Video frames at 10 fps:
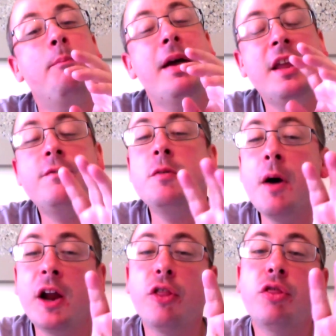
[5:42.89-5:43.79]
many of you
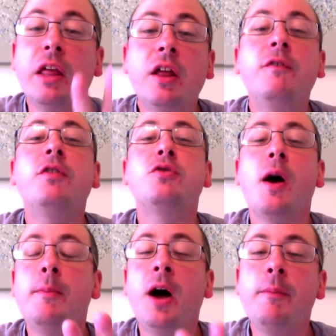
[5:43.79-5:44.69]
might think
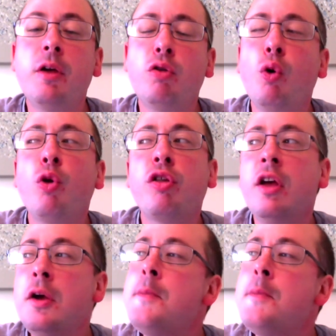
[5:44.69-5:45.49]
of a barbecue sauce,